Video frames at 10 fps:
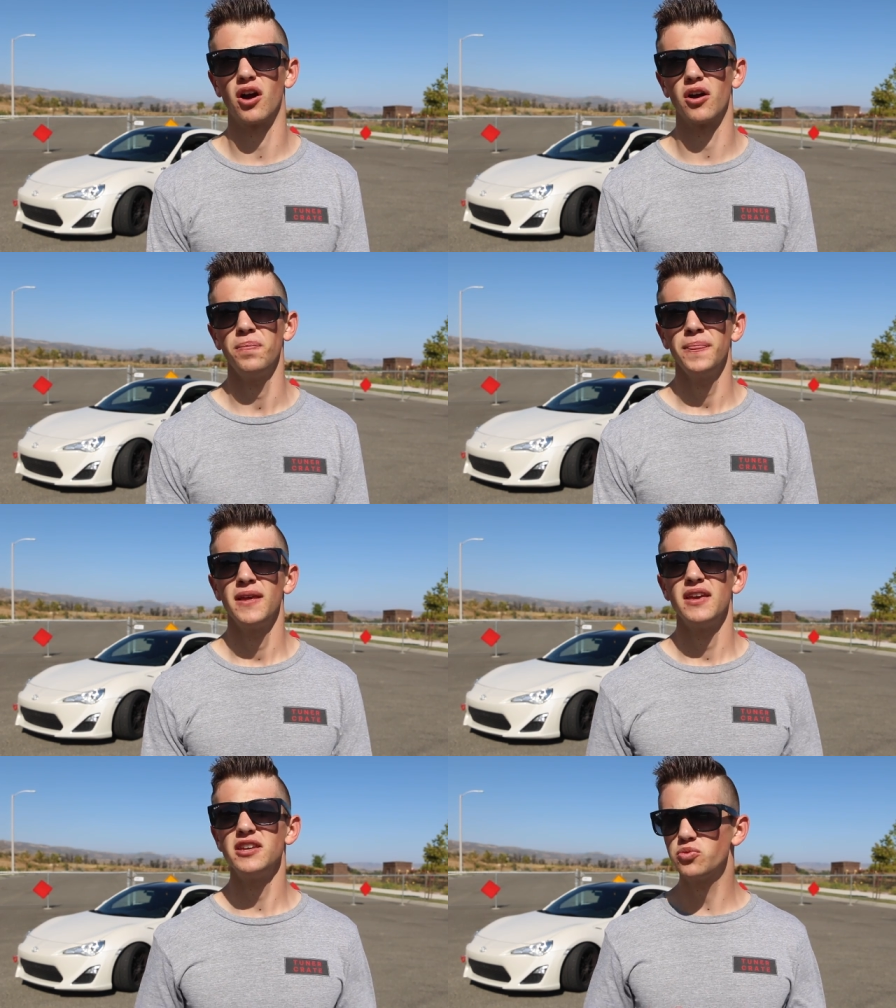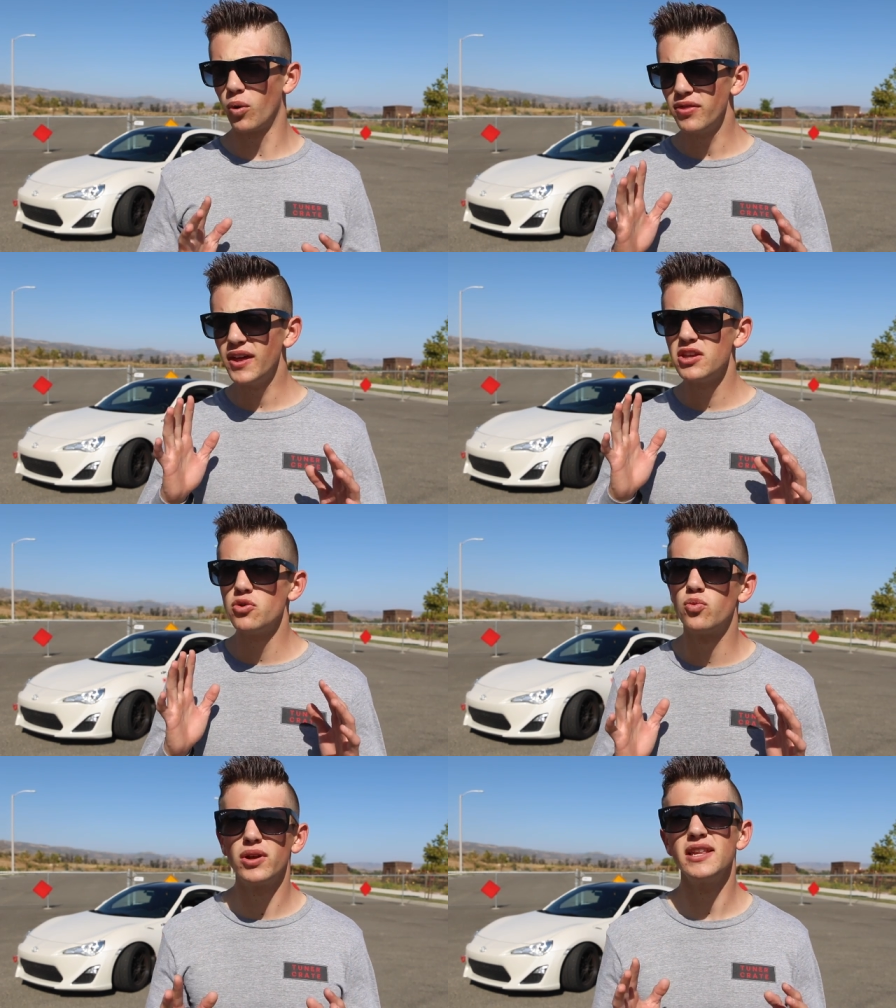car is one that
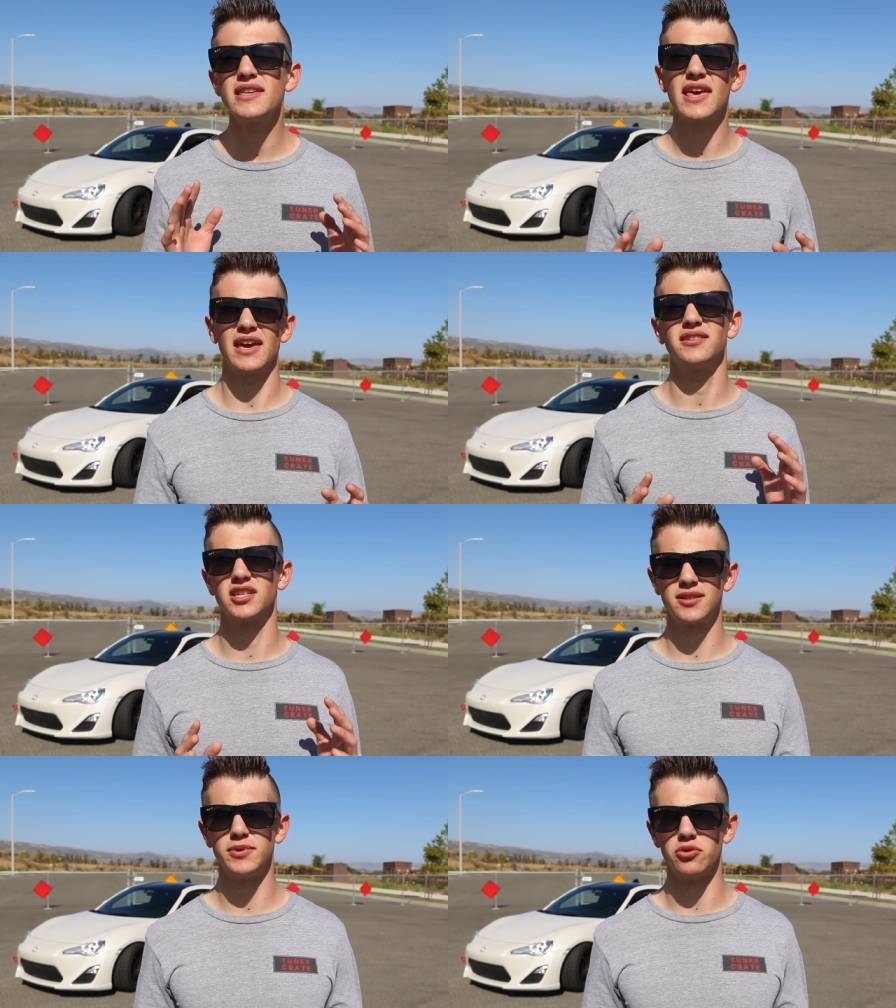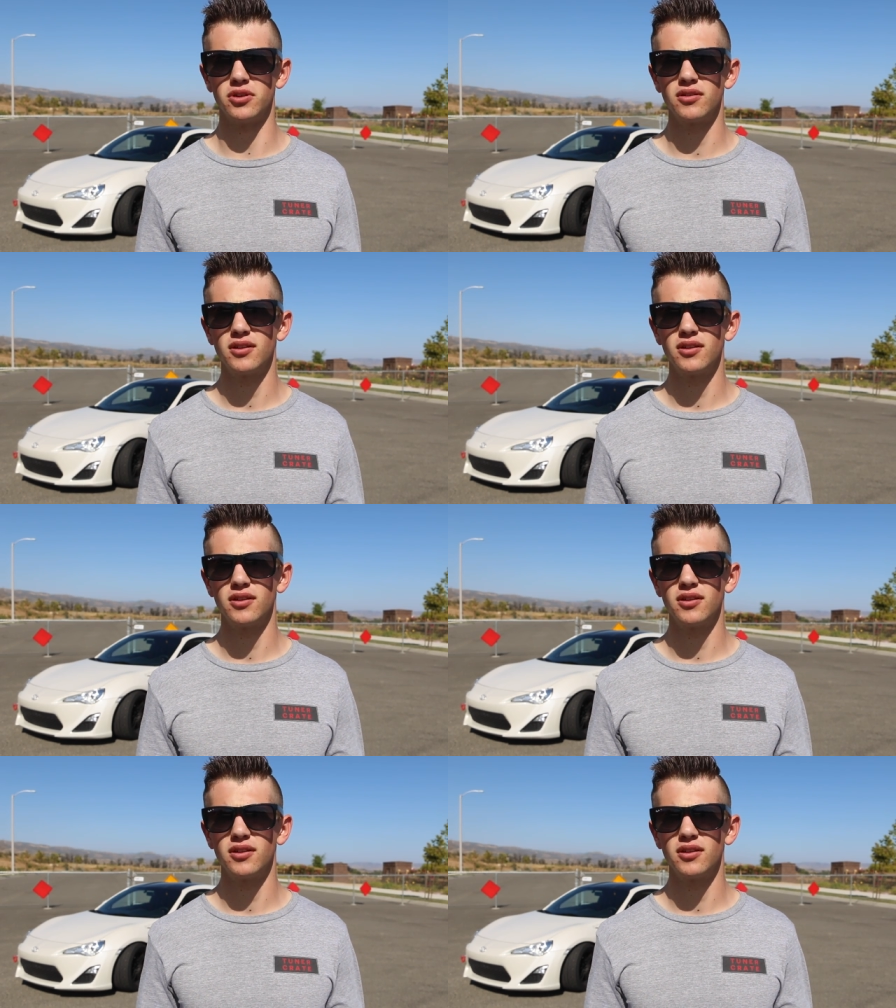you really can't dispute